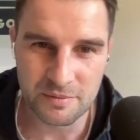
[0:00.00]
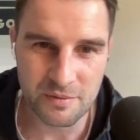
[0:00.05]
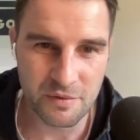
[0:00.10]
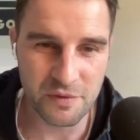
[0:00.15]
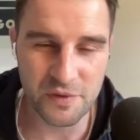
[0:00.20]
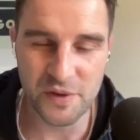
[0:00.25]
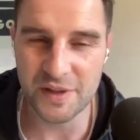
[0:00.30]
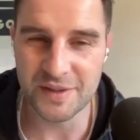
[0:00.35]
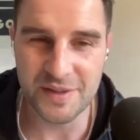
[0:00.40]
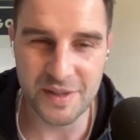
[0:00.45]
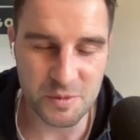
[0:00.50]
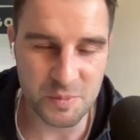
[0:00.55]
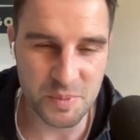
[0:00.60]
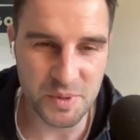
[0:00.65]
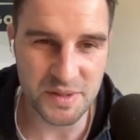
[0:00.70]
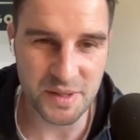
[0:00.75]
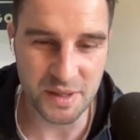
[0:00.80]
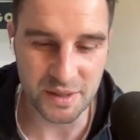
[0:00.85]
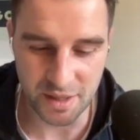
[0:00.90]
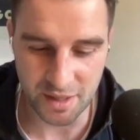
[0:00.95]
flicked into
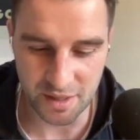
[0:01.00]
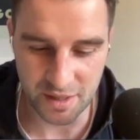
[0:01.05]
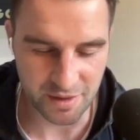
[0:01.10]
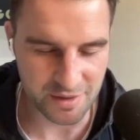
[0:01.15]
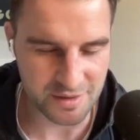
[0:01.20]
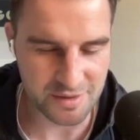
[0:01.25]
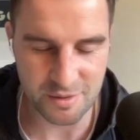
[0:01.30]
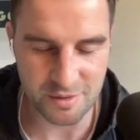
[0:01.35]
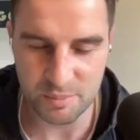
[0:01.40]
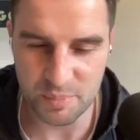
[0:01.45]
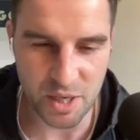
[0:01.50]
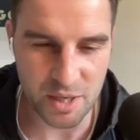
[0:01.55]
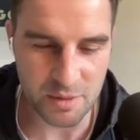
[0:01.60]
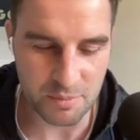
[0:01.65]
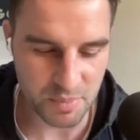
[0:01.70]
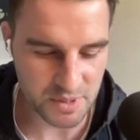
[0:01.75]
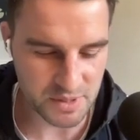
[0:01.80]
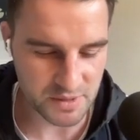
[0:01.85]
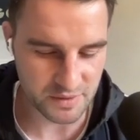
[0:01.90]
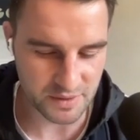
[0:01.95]
Pita Ahki, like
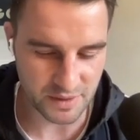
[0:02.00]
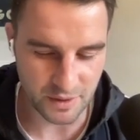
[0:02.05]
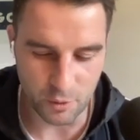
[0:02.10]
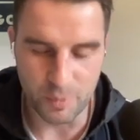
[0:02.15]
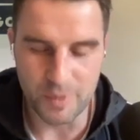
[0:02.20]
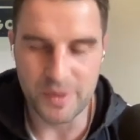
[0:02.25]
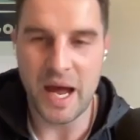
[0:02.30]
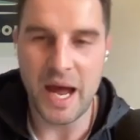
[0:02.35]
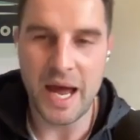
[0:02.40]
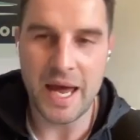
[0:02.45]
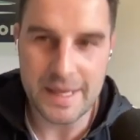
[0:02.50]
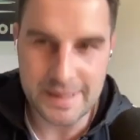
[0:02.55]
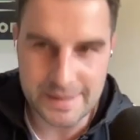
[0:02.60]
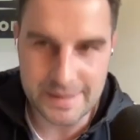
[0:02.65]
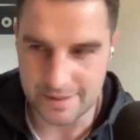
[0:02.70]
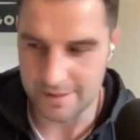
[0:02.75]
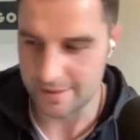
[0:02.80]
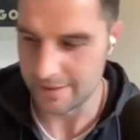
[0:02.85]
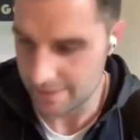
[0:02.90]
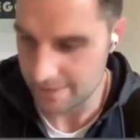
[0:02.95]
sublime piece of skill. But that
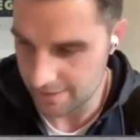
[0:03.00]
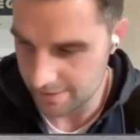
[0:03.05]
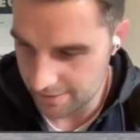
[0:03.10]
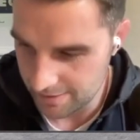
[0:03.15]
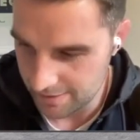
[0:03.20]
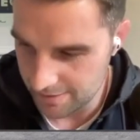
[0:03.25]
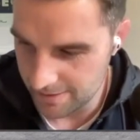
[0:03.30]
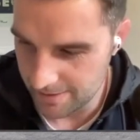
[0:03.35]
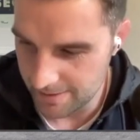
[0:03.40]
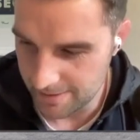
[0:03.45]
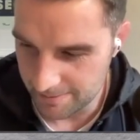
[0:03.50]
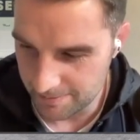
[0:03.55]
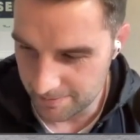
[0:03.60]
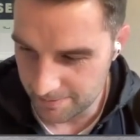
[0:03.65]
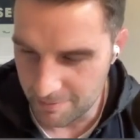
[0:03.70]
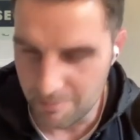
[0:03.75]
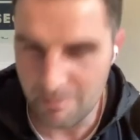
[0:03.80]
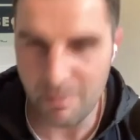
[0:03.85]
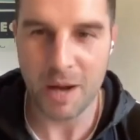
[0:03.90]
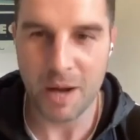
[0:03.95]
isn't
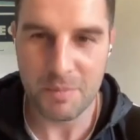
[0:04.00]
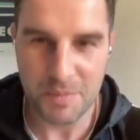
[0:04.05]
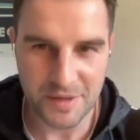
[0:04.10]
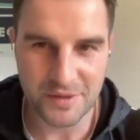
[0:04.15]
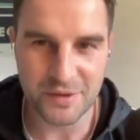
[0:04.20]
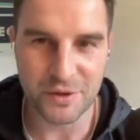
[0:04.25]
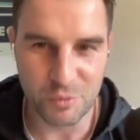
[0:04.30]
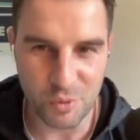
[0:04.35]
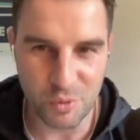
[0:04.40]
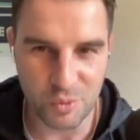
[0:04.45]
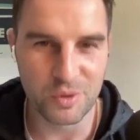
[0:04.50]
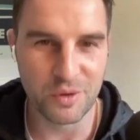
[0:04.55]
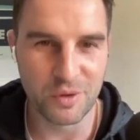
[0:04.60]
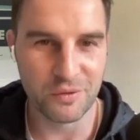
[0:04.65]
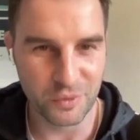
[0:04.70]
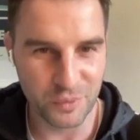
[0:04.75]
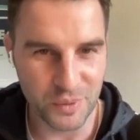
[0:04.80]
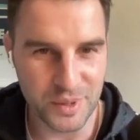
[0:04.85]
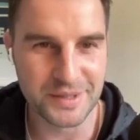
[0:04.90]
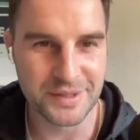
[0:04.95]
my Meater moment
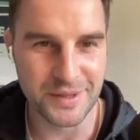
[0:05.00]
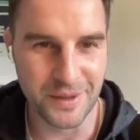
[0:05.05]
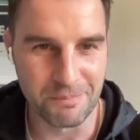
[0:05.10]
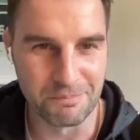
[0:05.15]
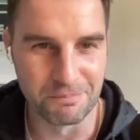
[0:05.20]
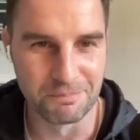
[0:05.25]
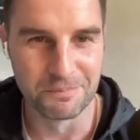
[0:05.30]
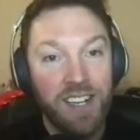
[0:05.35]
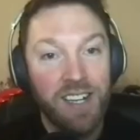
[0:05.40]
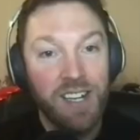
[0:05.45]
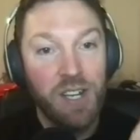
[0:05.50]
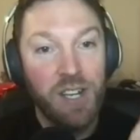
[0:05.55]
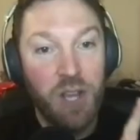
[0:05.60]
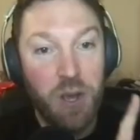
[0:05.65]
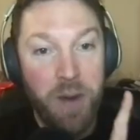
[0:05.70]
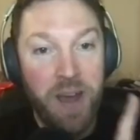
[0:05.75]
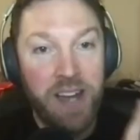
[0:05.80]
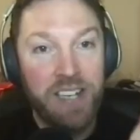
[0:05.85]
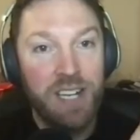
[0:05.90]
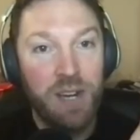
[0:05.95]
of the week, Tim.
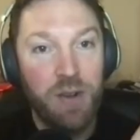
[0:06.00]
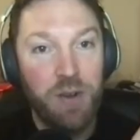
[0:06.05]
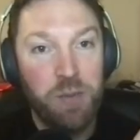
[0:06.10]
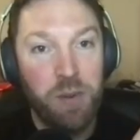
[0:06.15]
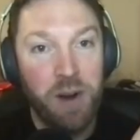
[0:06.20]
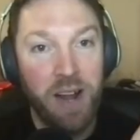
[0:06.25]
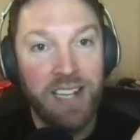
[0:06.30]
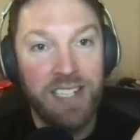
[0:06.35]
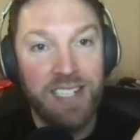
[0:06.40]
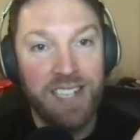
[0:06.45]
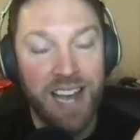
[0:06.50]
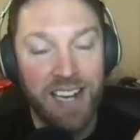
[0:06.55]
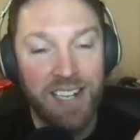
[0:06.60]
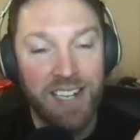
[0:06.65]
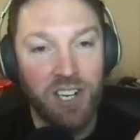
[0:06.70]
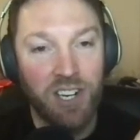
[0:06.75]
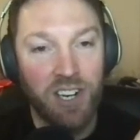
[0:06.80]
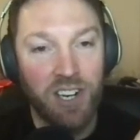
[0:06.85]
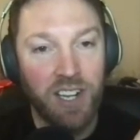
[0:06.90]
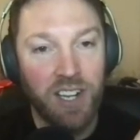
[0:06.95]
You mentioned he was playing
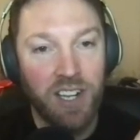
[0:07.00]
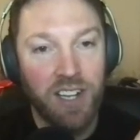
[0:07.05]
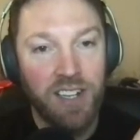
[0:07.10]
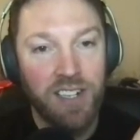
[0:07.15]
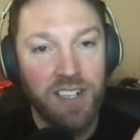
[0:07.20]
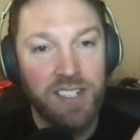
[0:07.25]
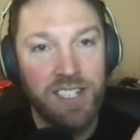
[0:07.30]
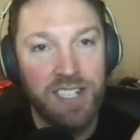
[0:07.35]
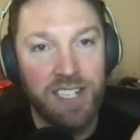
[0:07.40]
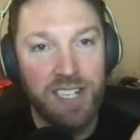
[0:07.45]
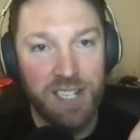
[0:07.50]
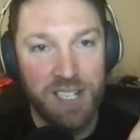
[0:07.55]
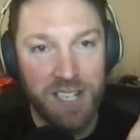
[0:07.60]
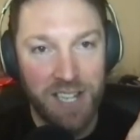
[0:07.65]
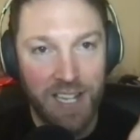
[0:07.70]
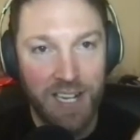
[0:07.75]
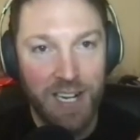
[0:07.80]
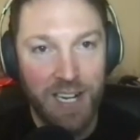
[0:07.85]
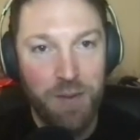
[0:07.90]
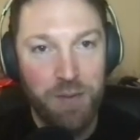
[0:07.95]
10, Johnny. Did you
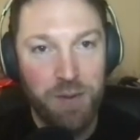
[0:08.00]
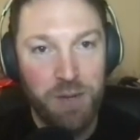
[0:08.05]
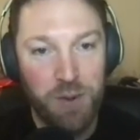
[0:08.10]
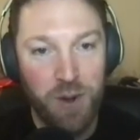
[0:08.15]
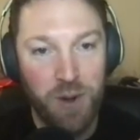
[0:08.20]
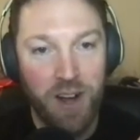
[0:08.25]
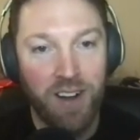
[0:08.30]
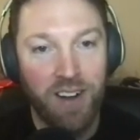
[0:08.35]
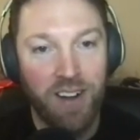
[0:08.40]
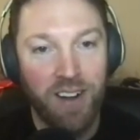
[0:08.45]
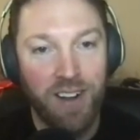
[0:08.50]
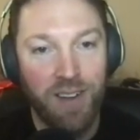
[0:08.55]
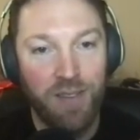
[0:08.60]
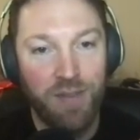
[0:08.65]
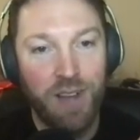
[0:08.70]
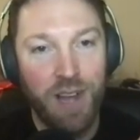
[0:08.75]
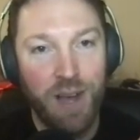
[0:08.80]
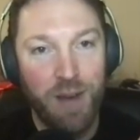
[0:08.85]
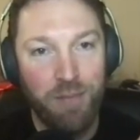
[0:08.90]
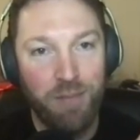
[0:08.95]
see the clip as well
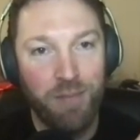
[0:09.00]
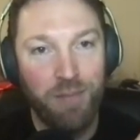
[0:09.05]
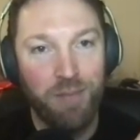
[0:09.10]
of him